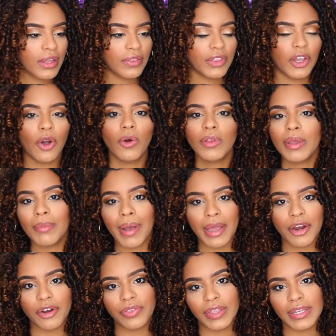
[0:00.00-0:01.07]
The only
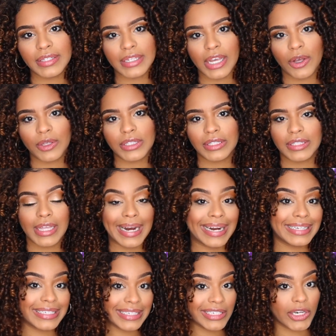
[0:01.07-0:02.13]
minor details that
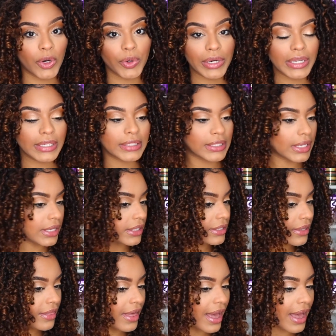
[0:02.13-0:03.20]
I did notice is
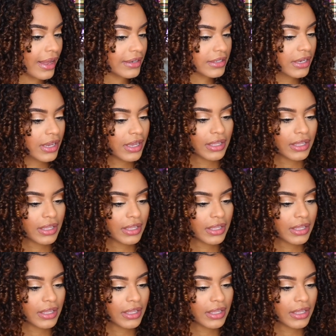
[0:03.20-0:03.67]
that